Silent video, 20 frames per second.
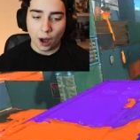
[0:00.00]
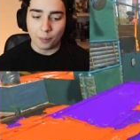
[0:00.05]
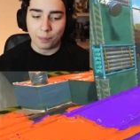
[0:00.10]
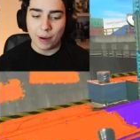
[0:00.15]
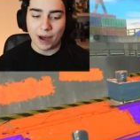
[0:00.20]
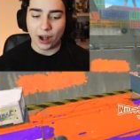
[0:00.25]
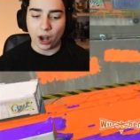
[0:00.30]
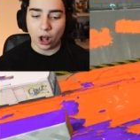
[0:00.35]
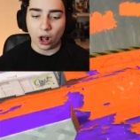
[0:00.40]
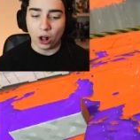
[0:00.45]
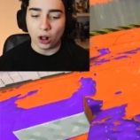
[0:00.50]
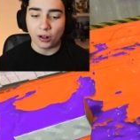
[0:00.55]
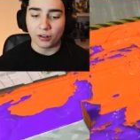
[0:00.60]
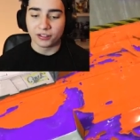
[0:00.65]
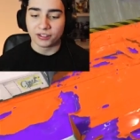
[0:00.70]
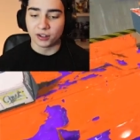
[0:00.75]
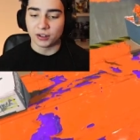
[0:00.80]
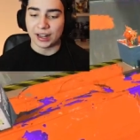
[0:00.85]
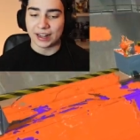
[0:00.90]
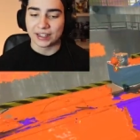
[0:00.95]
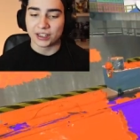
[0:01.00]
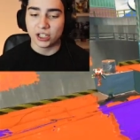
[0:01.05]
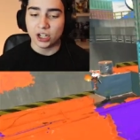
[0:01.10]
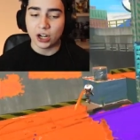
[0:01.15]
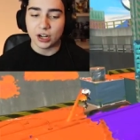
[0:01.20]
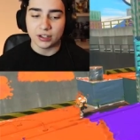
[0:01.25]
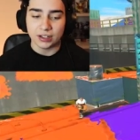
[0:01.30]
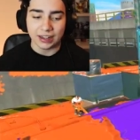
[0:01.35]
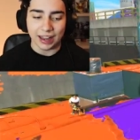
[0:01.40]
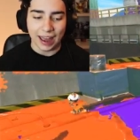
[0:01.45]
Oh, but also, like,
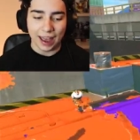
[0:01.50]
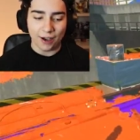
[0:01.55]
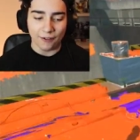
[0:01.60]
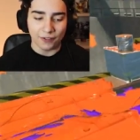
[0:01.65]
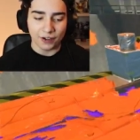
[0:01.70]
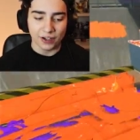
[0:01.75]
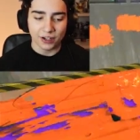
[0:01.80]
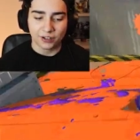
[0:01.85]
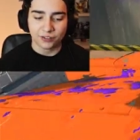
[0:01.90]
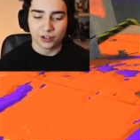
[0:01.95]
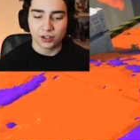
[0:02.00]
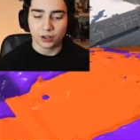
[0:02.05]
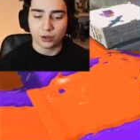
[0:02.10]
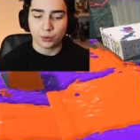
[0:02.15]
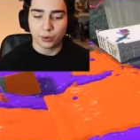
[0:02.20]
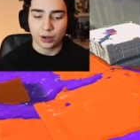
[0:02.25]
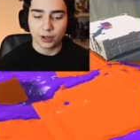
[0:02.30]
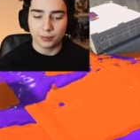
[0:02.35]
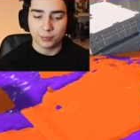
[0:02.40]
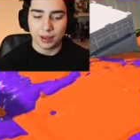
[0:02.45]
look at the evidence real quick,